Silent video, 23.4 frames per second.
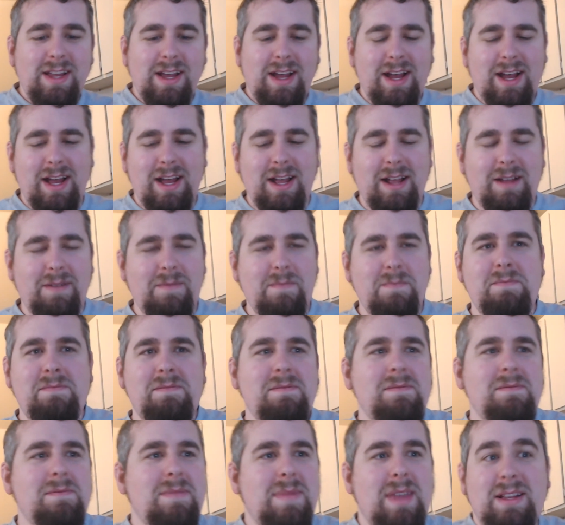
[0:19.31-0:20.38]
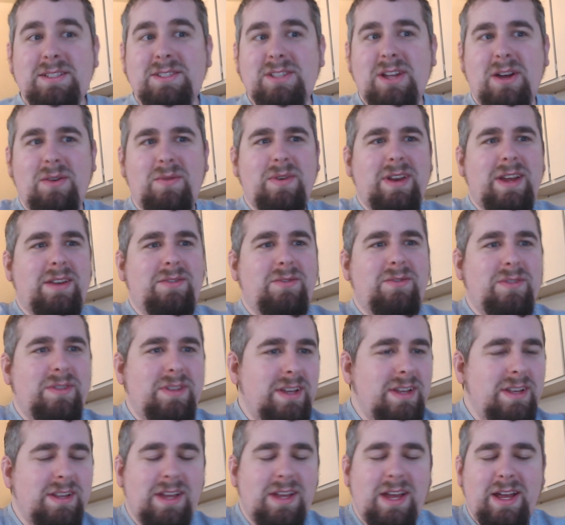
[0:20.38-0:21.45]
Um, it's not one I'd
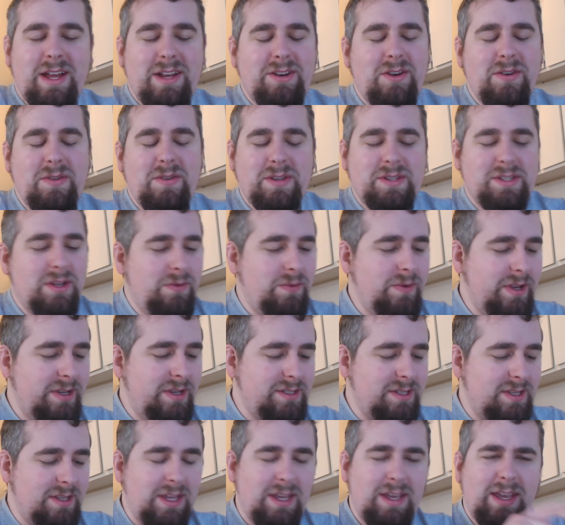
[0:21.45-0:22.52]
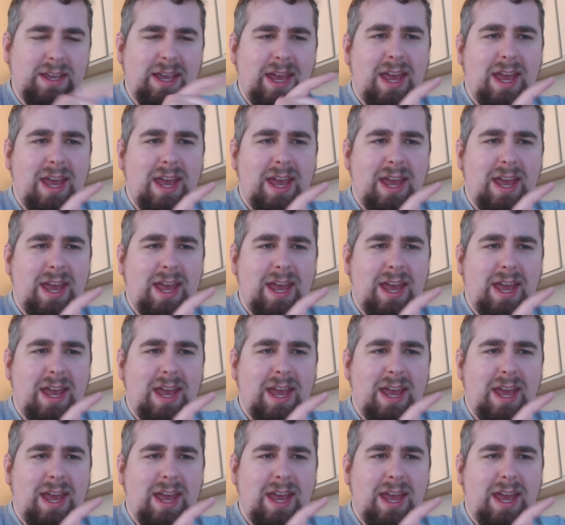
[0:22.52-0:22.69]
really uh, noticed till recently.